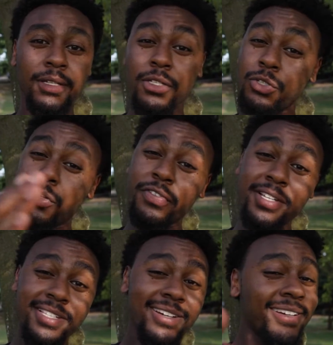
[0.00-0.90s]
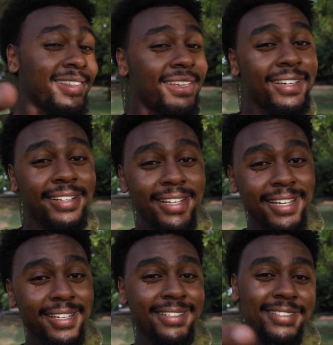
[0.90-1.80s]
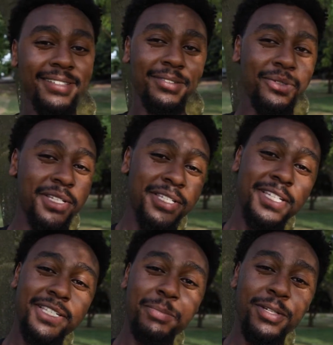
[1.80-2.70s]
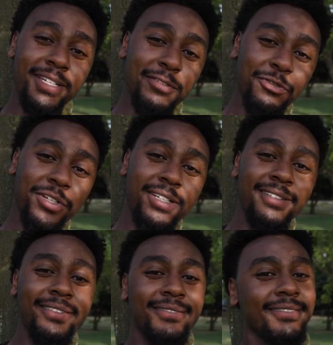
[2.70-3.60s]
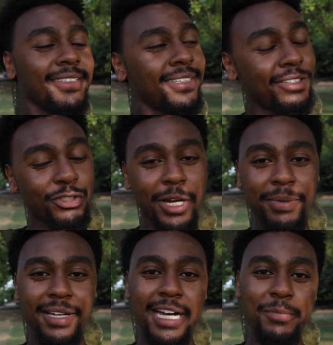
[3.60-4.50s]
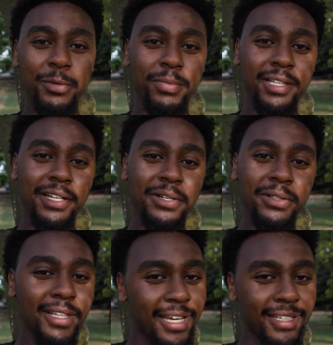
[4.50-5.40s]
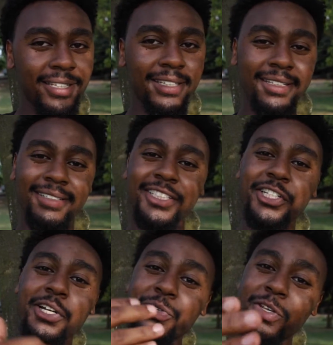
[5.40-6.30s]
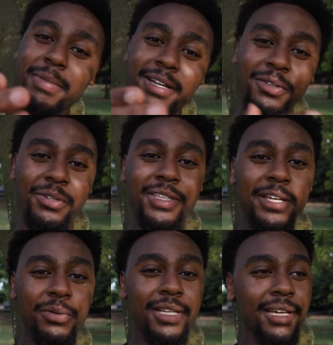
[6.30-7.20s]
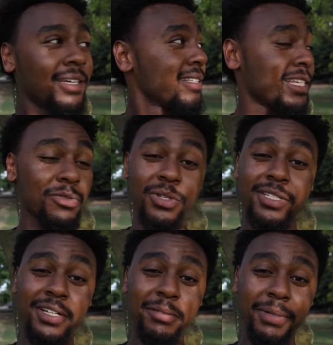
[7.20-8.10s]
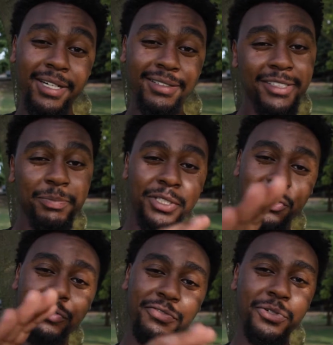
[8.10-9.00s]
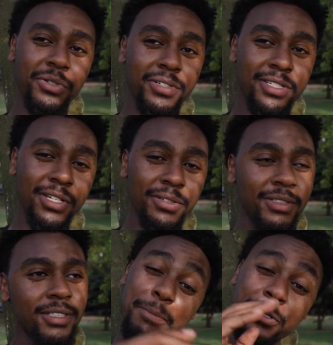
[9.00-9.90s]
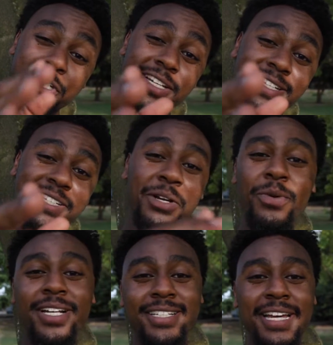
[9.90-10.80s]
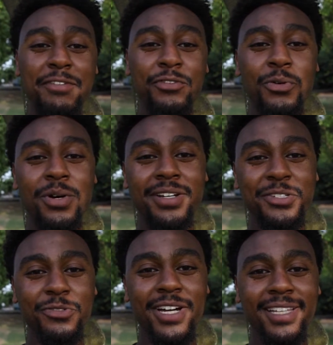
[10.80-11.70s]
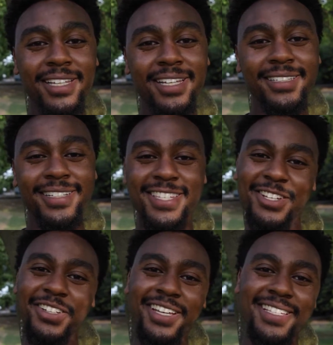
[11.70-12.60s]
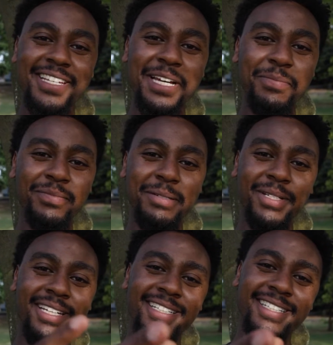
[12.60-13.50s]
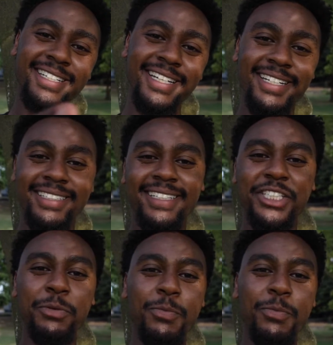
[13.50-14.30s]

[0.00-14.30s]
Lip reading: So if y'all saw anything y'all liked, want to see something different, you know, drop a comment below, like it, share it with somebody who you think would like, because that's what it's all about. It's pushing it forward. So I appreciate y'all watching Afrowanders Rhineland. Until next time, I'm gonna catch y'all later. It's your